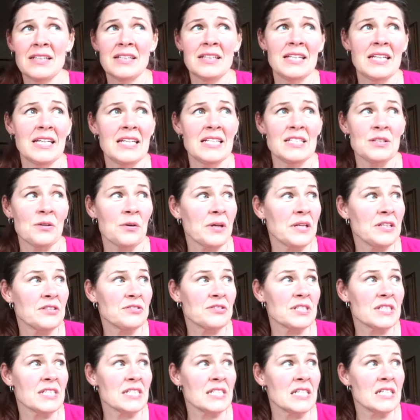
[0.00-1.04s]
He's not
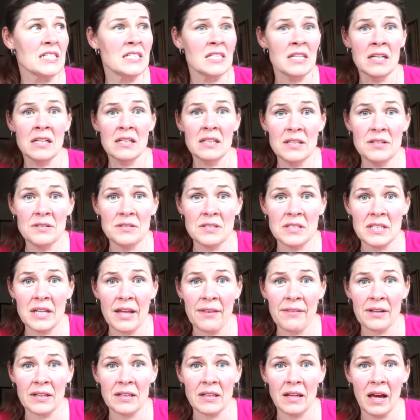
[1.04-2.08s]
interested. Lose
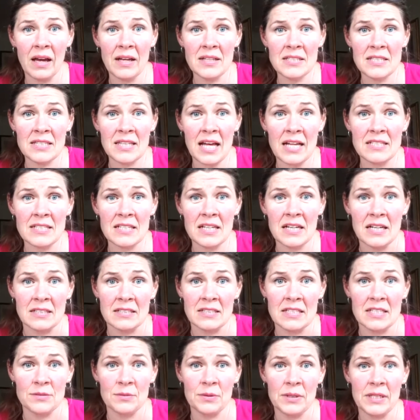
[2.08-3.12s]
another client and that's us,
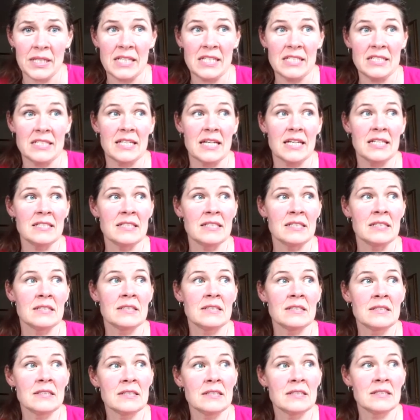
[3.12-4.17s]
is what he says.
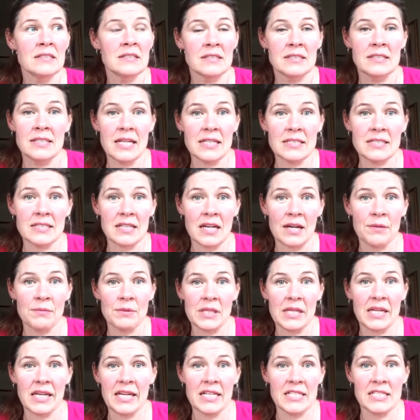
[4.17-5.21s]
Less time with the
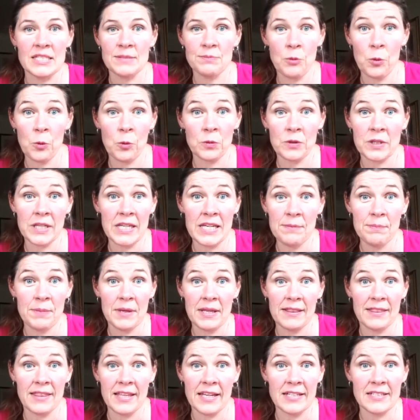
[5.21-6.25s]
kids, more on keeping
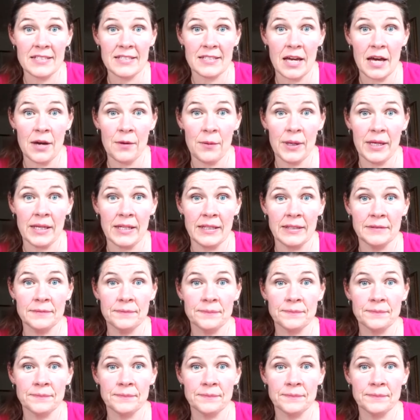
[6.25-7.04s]
things going.